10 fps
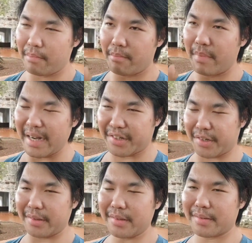
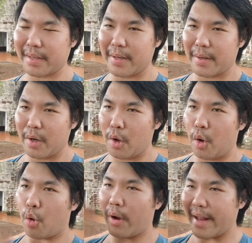merchants,
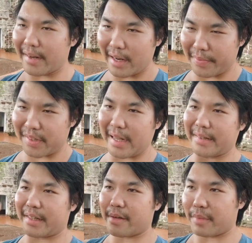who ended up
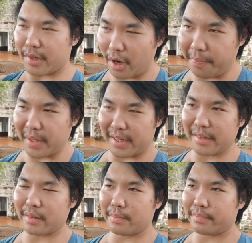starting
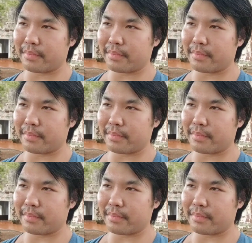monopolies,